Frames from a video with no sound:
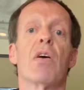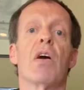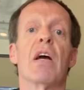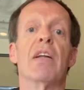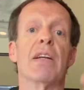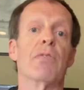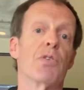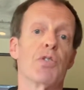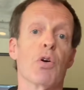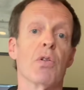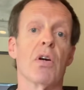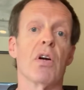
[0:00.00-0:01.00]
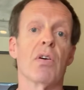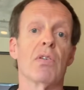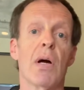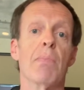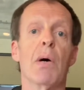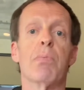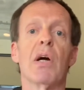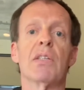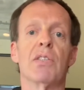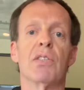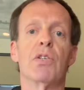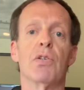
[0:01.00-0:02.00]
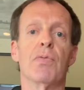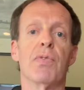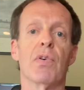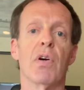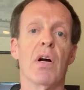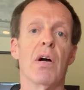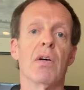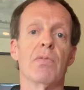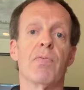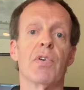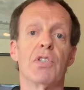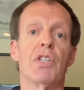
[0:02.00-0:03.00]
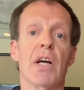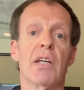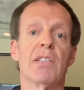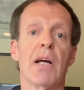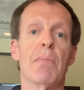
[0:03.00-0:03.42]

And shoulder or dumbbell presses too for chest.